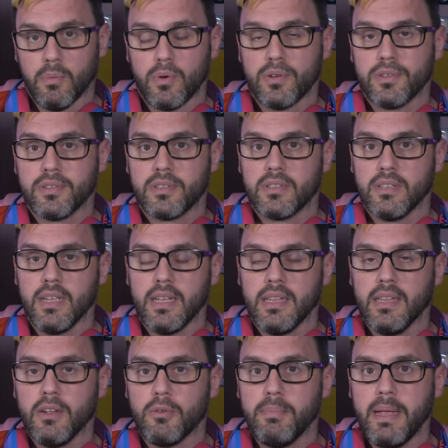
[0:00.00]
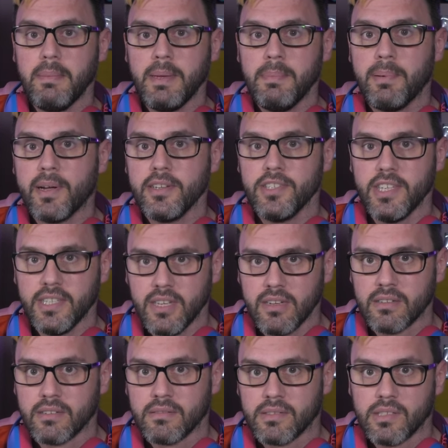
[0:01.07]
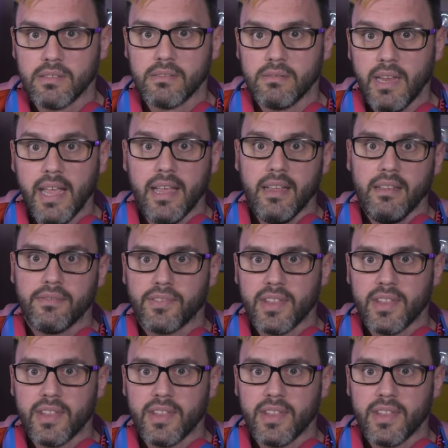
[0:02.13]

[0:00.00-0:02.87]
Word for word: was the little baby Park Jisung. So yay for